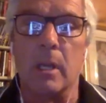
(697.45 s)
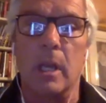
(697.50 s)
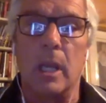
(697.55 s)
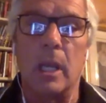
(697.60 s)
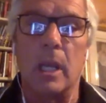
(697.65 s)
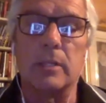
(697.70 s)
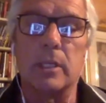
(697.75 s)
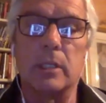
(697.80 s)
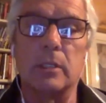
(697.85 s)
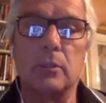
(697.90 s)

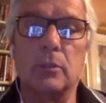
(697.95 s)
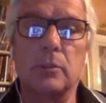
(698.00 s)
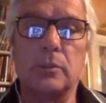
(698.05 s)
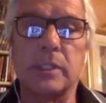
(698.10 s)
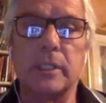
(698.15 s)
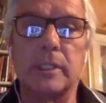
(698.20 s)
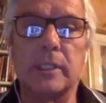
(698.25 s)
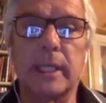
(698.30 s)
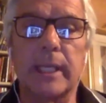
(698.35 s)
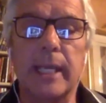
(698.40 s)
and they
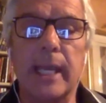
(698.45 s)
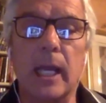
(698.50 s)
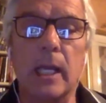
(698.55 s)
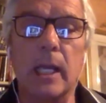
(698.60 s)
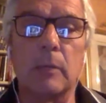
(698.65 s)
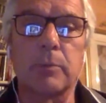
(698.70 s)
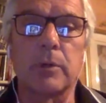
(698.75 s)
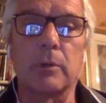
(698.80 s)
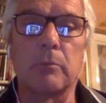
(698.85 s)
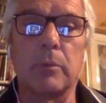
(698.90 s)
loosen the
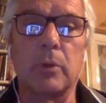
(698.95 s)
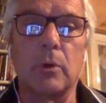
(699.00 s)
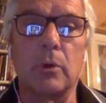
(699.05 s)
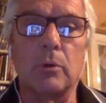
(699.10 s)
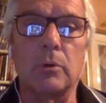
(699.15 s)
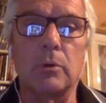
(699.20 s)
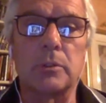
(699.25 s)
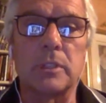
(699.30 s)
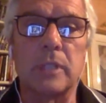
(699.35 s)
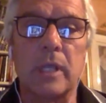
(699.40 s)
caliper
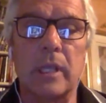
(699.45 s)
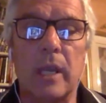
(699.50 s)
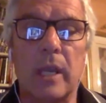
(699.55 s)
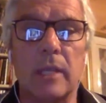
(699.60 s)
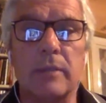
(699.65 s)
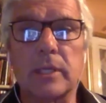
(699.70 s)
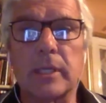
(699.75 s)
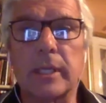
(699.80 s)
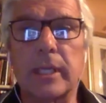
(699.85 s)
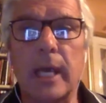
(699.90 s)
bolts
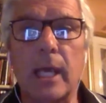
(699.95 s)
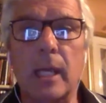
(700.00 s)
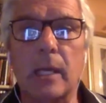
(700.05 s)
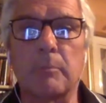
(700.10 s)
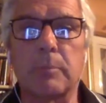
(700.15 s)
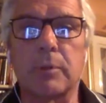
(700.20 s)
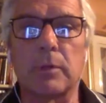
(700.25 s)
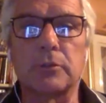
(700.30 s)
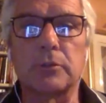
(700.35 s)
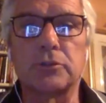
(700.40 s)
and the
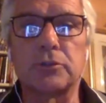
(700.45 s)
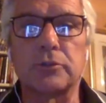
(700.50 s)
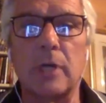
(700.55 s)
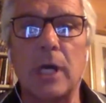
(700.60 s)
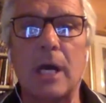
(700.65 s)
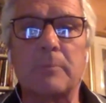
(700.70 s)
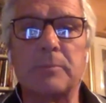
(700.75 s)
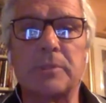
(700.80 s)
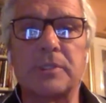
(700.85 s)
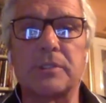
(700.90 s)
caliper
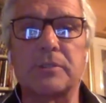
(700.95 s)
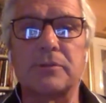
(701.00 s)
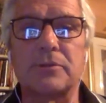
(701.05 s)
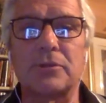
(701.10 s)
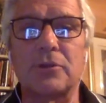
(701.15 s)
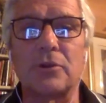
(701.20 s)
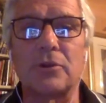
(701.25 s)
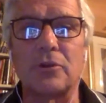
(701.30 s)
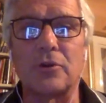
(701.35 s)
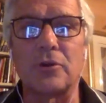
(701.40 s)
drops
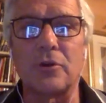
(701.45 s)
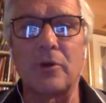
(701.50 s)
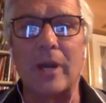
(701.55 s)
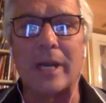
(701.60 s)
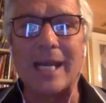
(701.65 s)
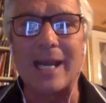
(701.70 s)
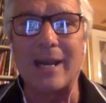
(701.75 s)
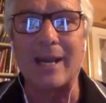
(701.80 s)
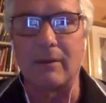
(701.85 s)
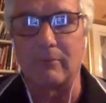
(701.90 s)
to their
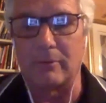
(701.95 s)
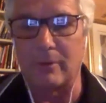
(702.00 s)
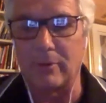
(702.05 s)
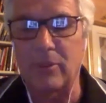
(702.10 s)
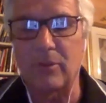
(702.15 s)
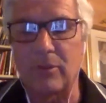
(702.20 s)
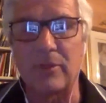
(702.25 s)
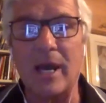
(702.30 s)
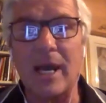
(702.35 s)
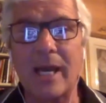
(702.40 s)

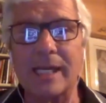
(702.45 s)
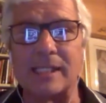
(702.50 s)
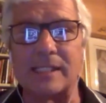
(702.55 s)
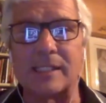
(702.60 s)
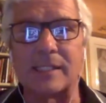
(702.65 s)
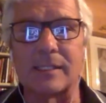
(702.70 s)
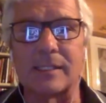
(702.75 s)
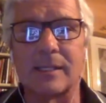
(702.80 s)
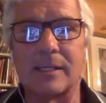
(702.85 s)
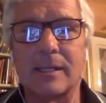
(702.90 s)
thighs.